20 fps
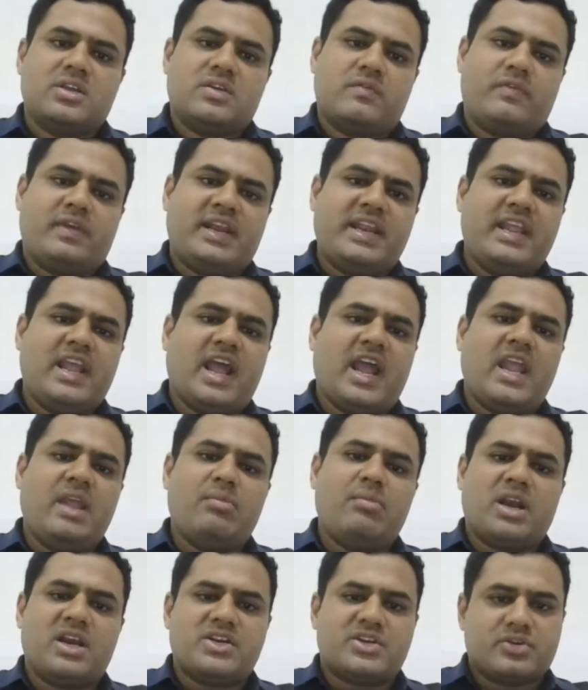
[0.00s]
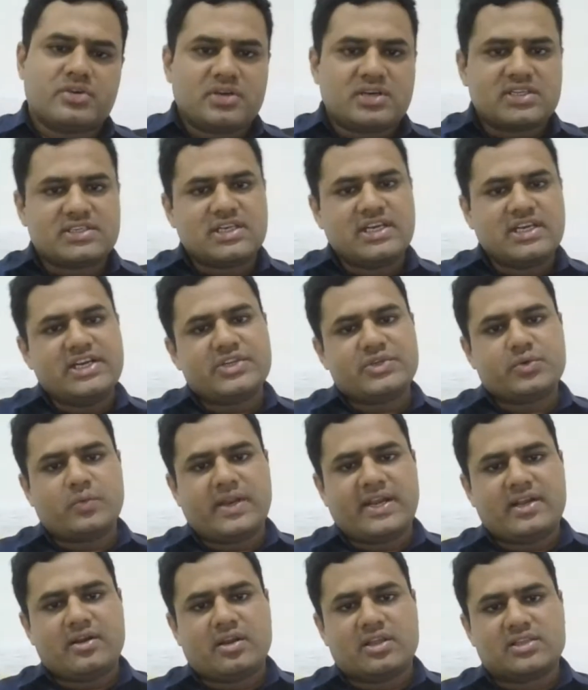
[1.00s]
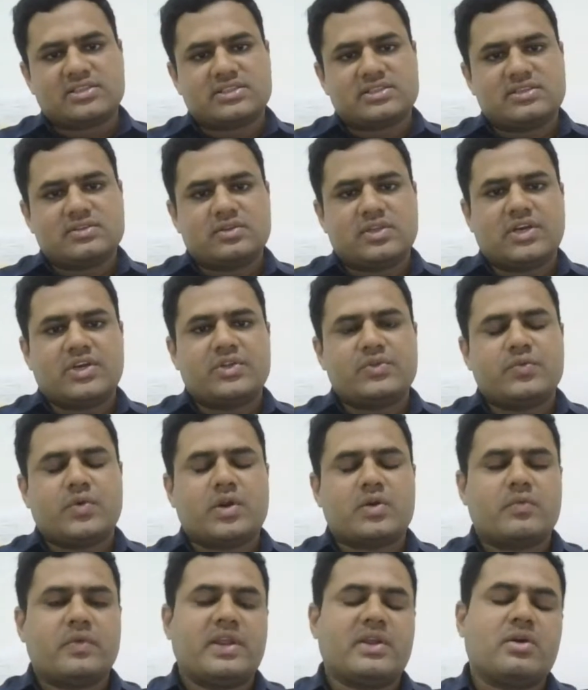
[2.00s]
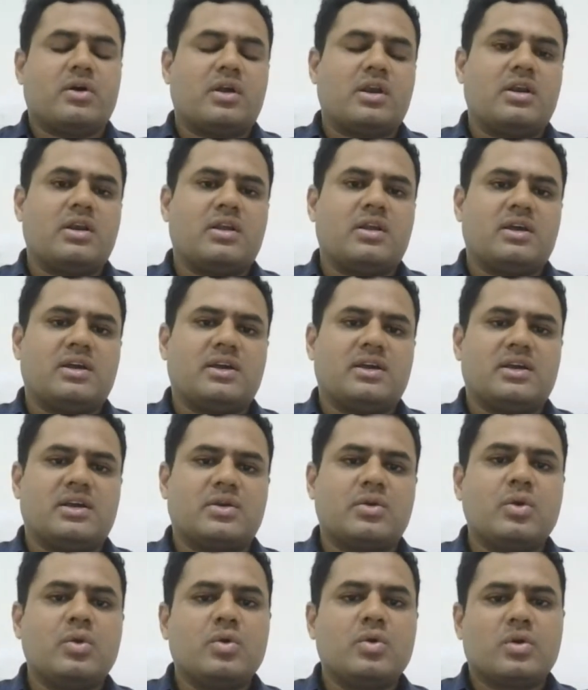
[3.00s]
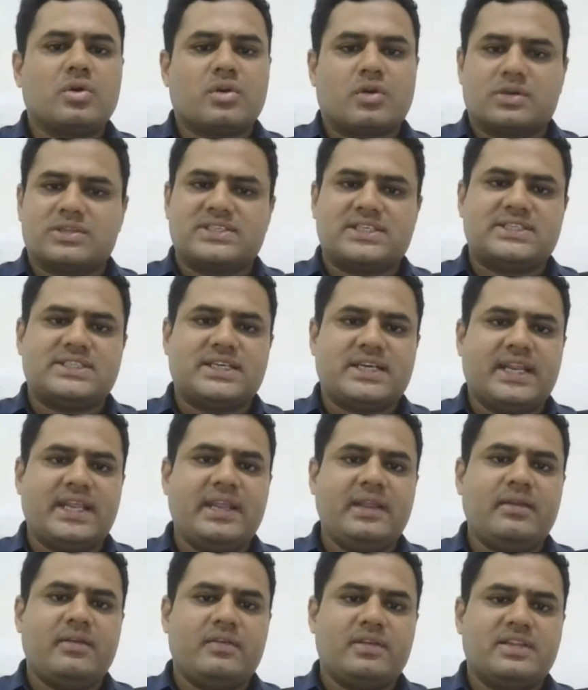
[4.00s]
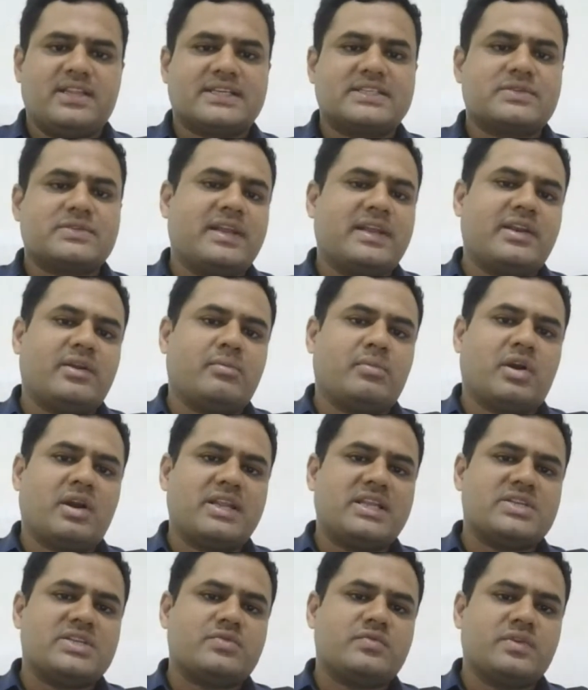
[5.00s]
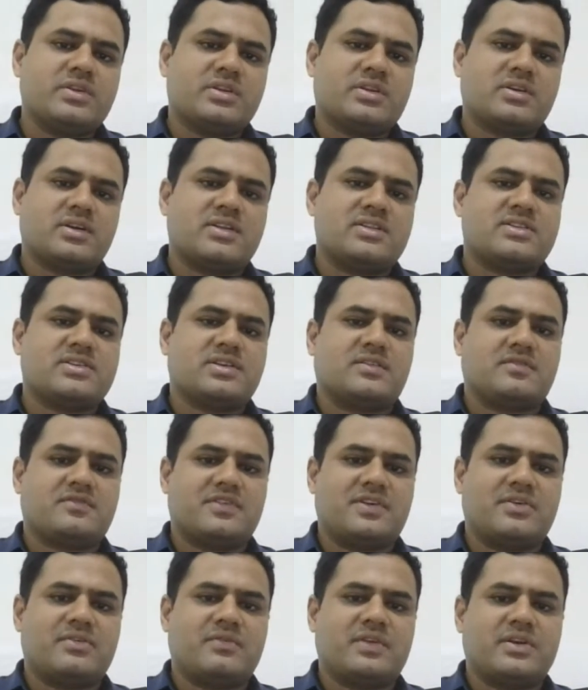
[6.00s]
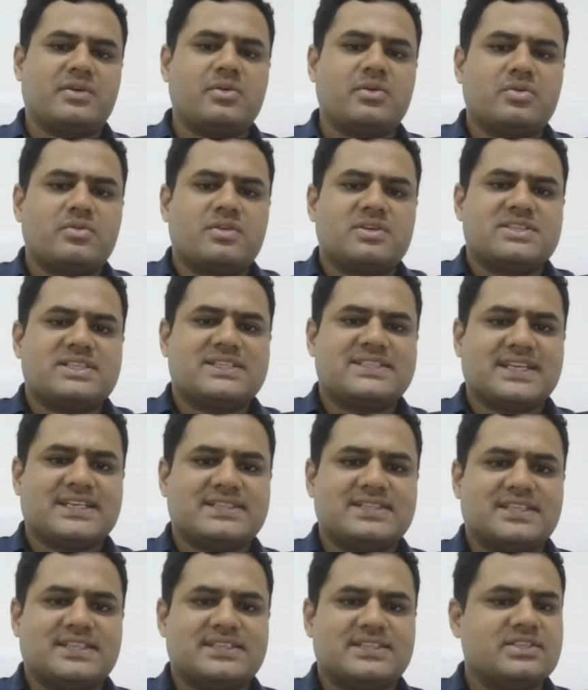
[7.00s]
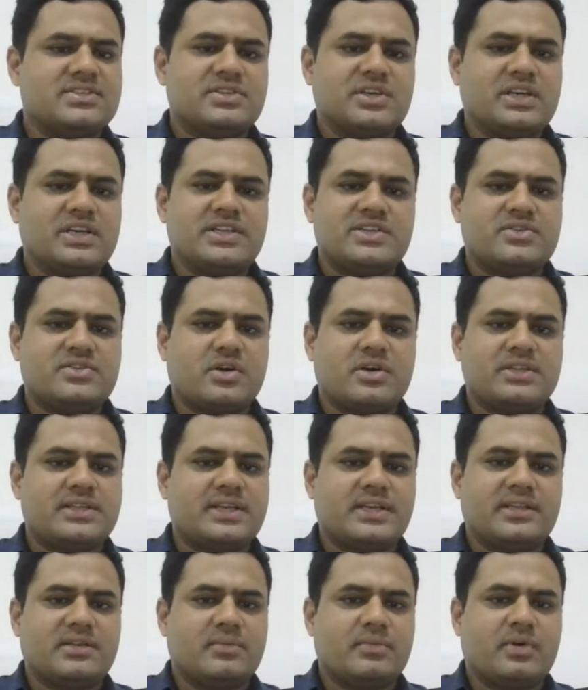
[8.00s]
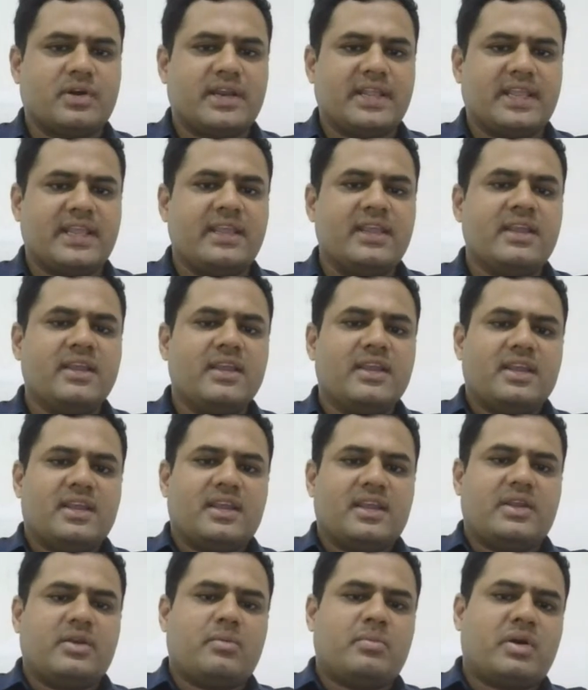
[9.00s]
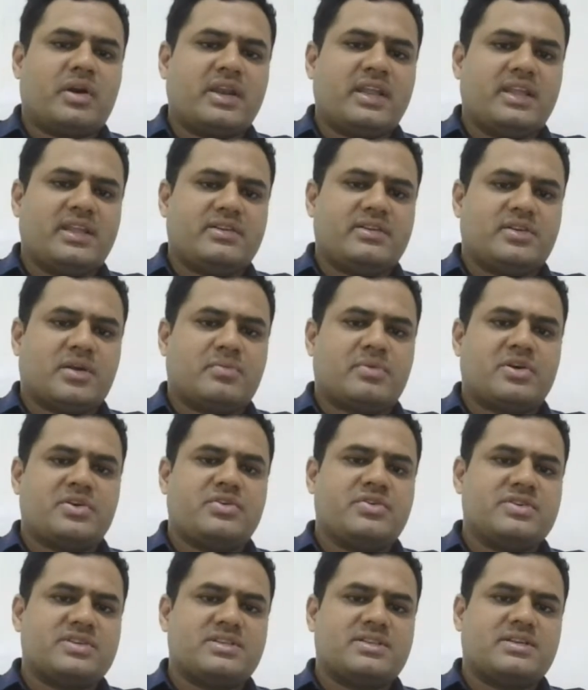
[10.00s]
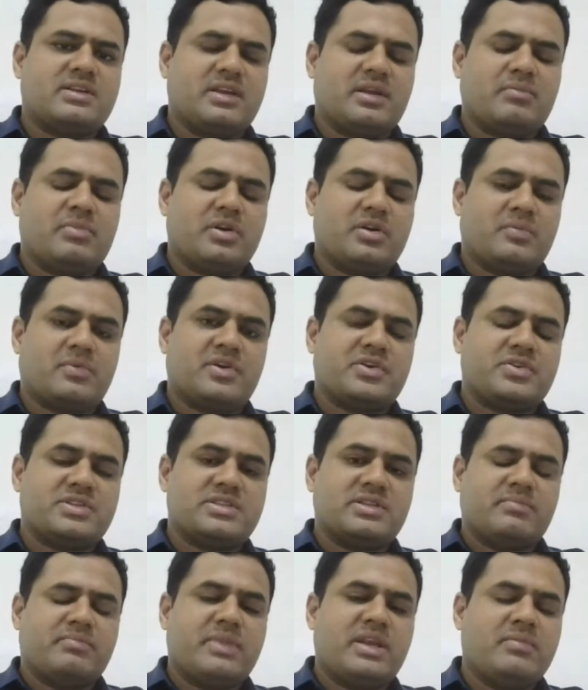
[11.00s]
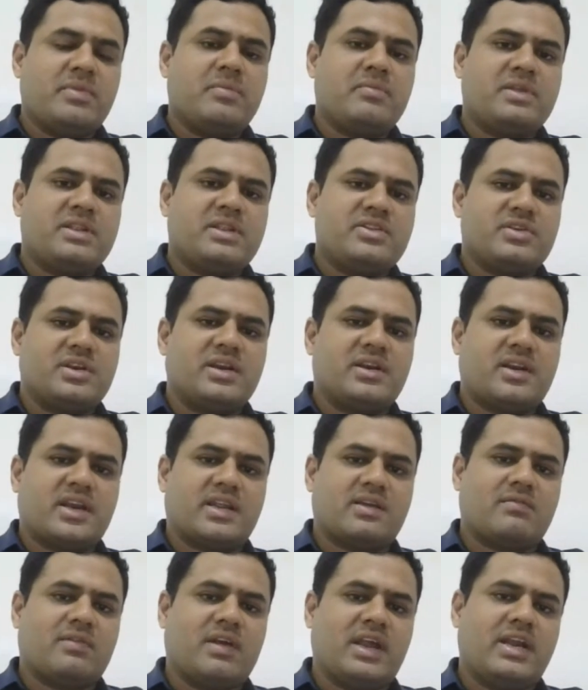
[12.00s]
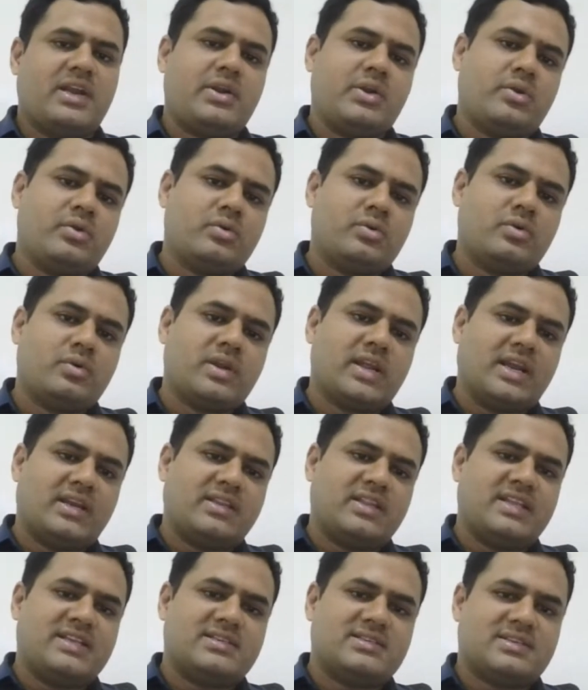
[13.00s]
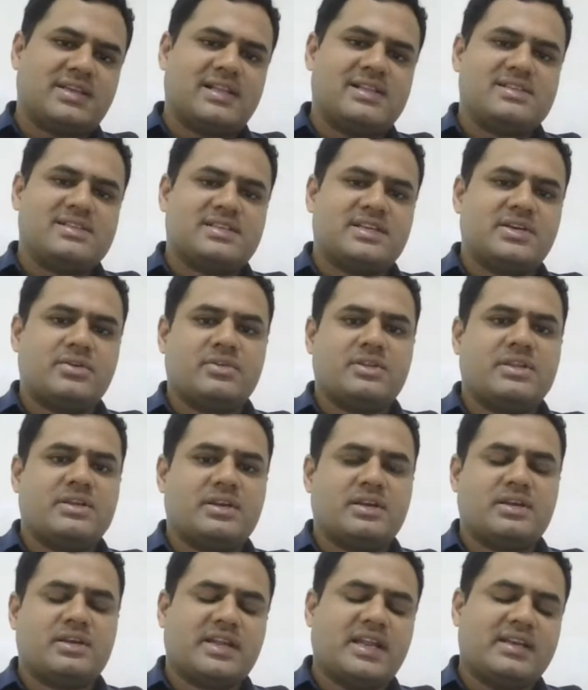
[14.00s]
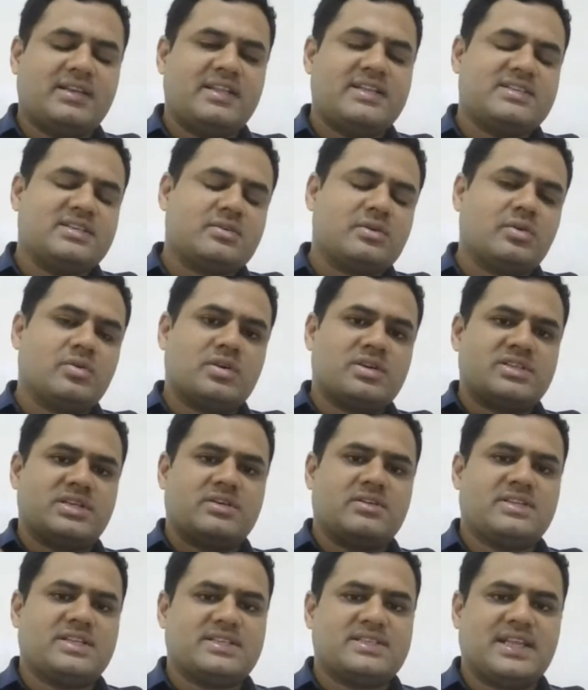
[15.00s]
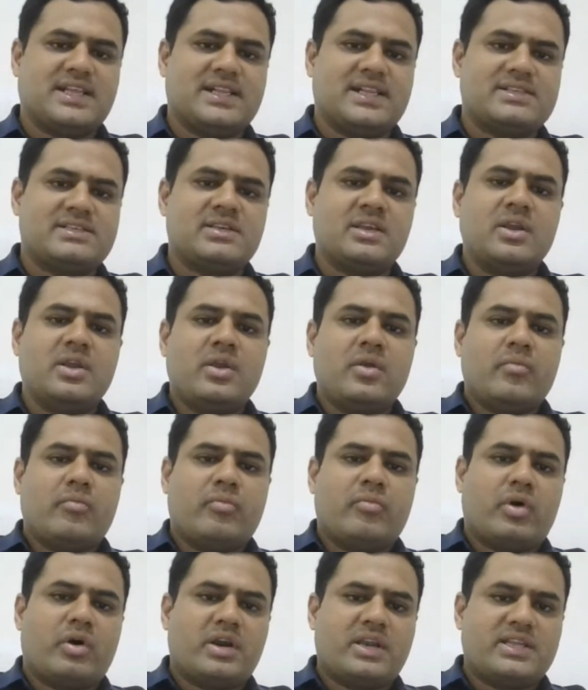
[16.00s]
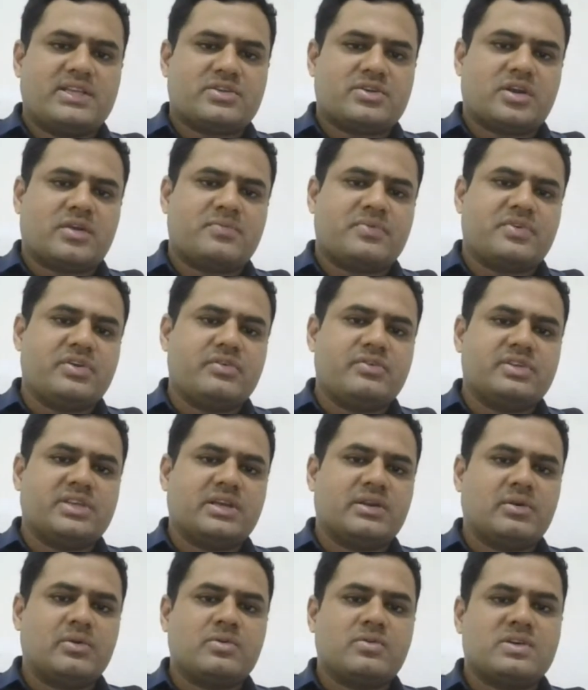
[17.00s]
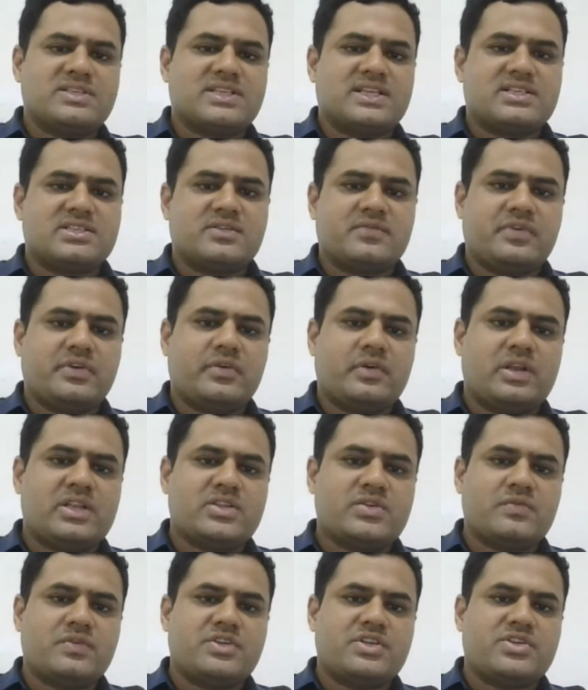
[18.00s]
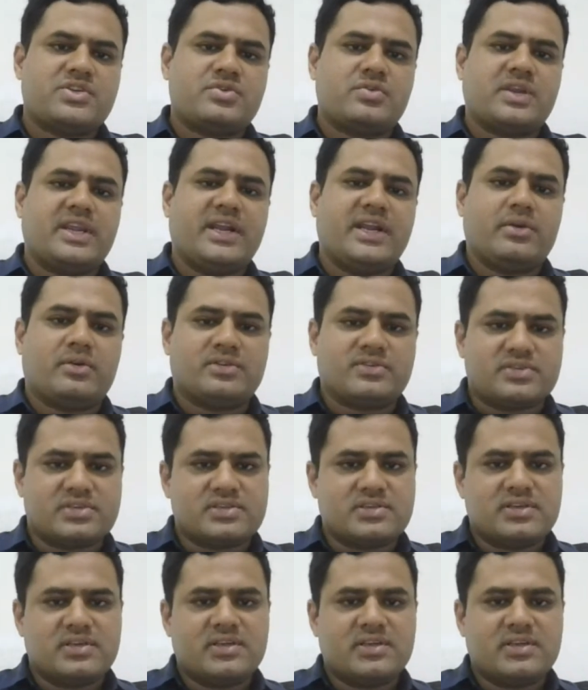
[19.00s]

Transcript: Very high blood sugars leads to weight loss. That is what we call glucotoxicity. That's where your body turns off. When glucose is excess, insulin is not there in the body. Your body is not able to produce the minimum insulin required to get these cells get this glucose into the cells. Body stops using glucose as the fuel, switches to ketones.